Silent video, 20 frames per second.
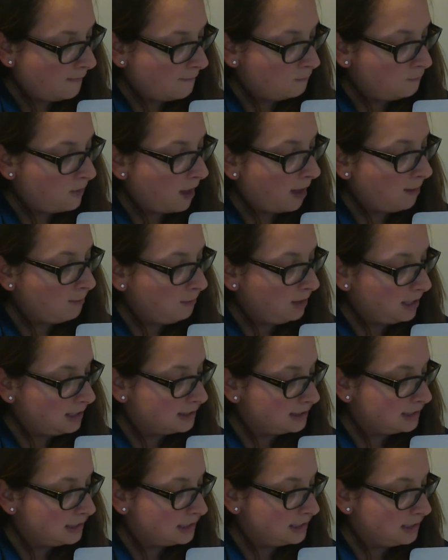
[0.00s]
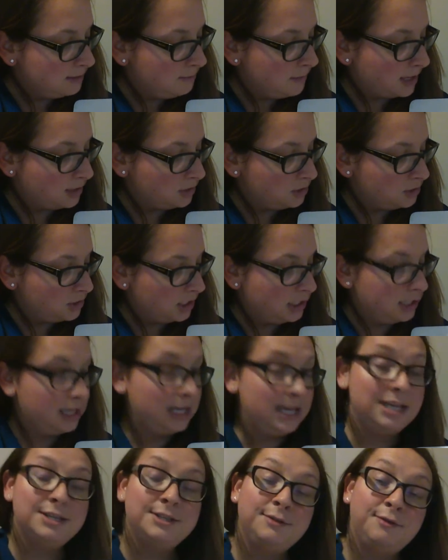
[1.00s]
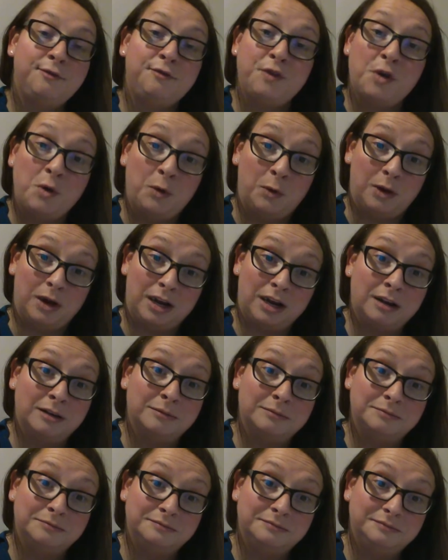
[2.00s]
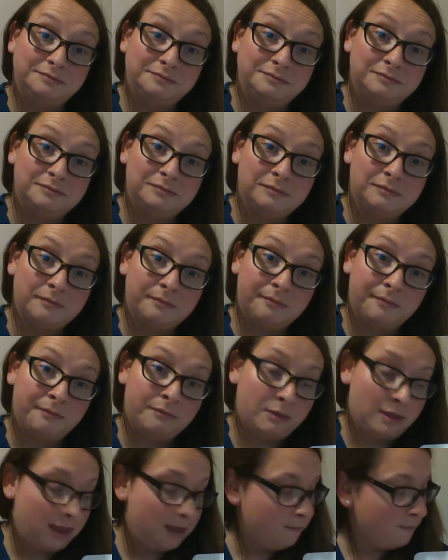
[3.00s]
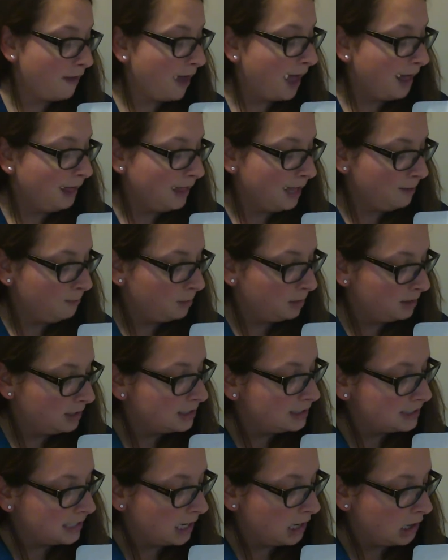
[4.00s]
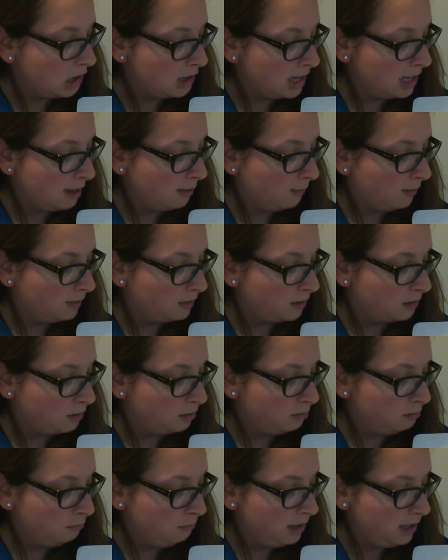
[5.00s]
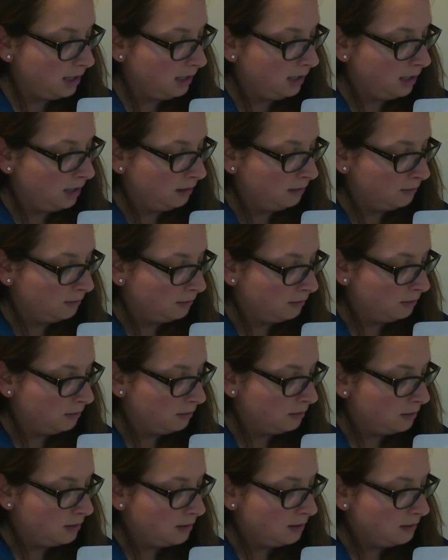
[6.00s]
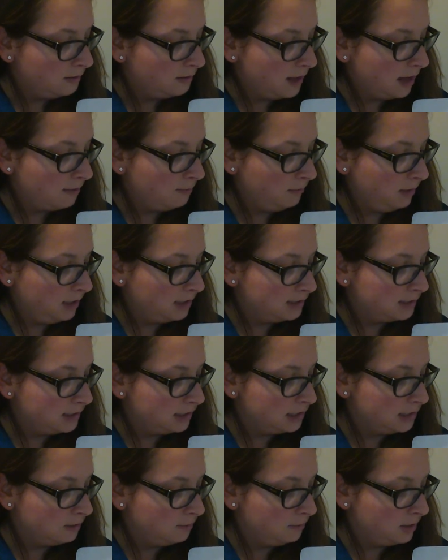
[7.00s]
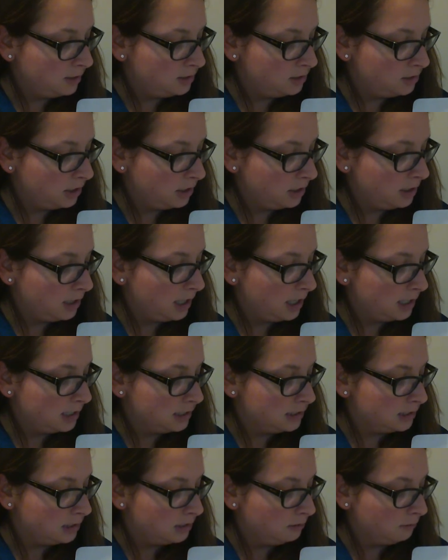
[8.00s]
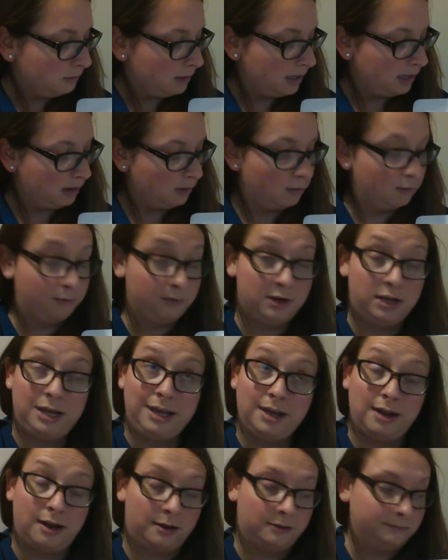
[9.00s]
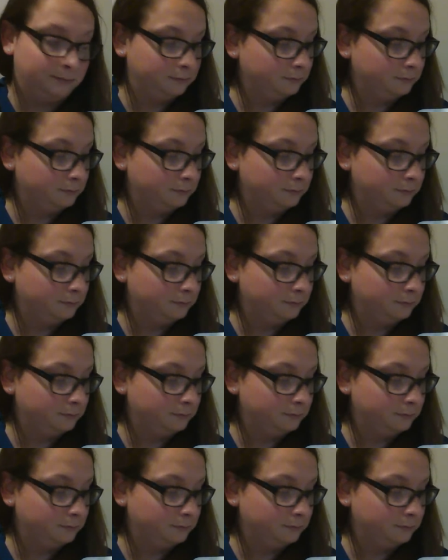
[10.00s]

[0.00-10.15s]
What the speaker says: that means the dimension is 4. If I labeled this area with a 3, that means the dimension is 3 over here.